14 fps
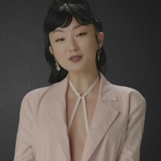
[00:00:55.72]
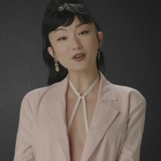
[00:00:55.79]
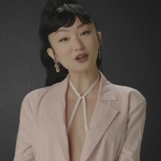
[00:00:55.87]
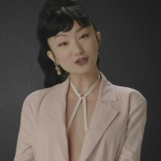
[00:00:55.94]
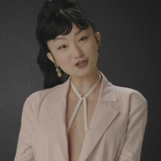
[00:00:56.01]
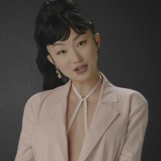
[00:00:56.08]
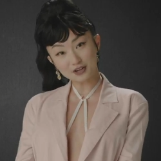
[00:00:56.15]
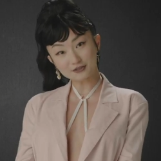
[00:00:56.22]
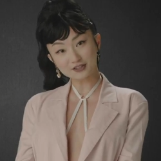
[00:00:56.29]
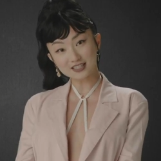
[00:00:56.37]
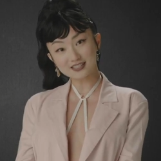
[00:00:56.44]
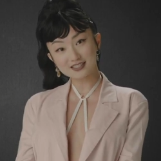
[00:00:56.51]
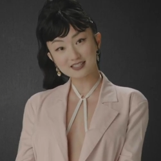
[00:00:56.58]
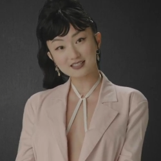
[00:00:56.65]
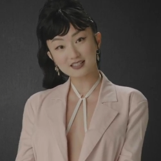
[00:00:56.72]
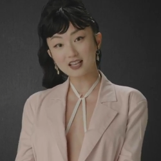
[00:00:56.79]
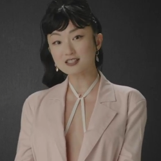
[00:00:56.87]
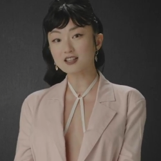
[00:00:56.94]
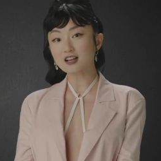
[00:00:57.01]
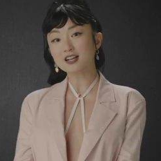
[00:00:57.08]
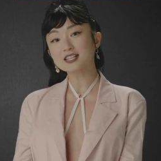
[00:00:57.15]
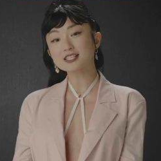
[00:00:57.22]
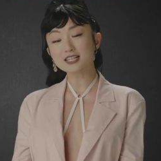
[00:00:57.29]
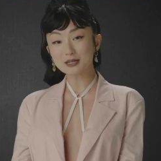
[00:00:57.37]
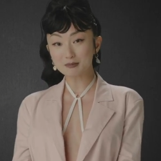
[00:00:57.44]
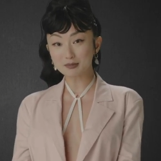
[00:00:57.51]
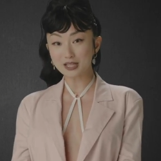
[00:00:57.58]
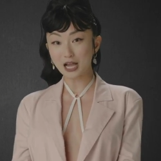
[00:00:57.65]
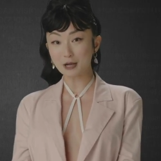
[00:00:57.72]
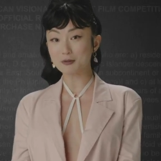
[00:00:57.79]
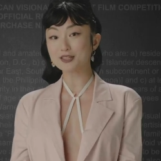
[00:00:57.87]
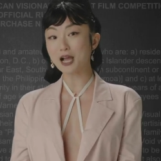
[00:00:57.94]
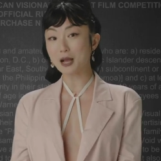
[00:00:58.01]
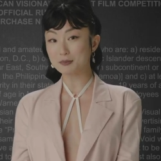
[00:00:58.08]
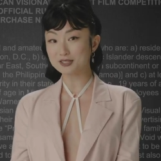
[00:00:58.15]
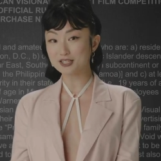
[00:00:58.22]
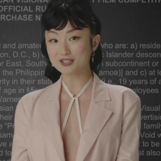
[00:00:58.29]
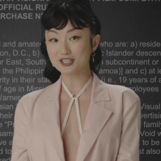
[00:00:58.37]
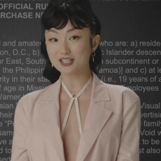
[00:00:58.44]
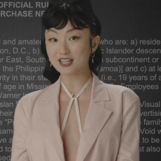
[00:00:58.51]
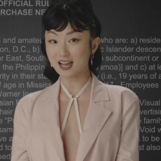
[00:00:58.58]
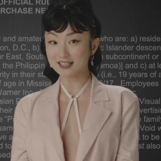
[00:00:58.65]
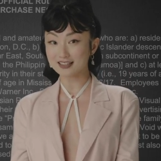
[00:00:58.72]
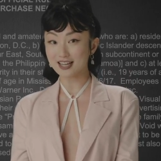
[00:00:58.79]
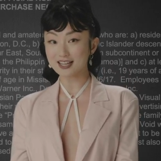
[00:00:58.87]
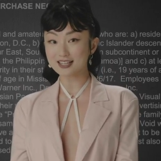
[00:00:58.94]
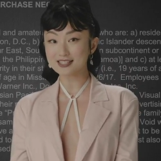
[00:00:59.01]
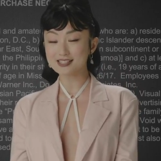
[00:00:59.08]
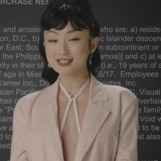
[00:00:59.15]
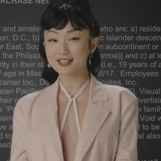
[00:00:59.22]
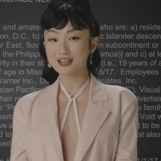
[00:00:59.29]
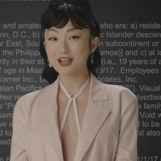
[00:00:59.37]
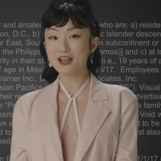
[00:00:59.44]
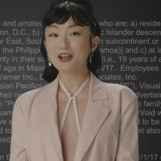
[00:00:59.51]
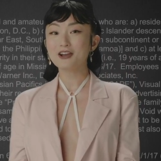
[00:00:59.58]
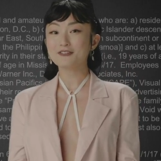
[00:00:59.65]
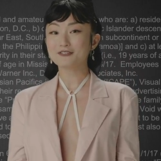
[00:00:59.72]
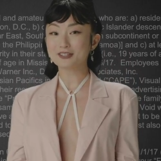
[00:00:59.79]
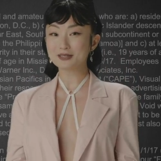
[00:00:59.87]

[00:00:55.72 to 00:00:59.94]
of all genres, as long as they comply with competition guidelines. For